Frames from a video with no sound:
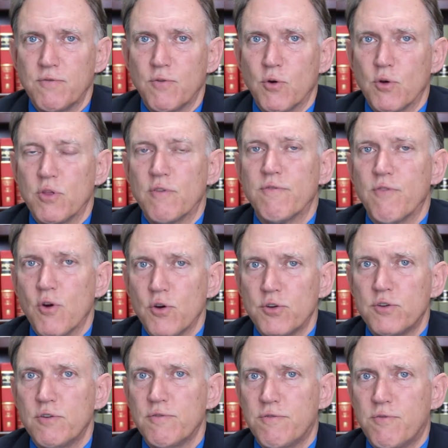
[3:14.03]
for the
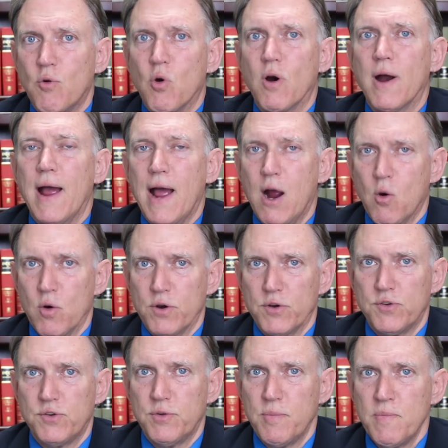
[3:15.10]
first 4
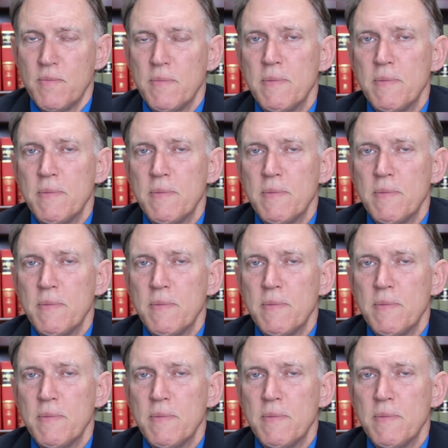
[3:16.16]
hours.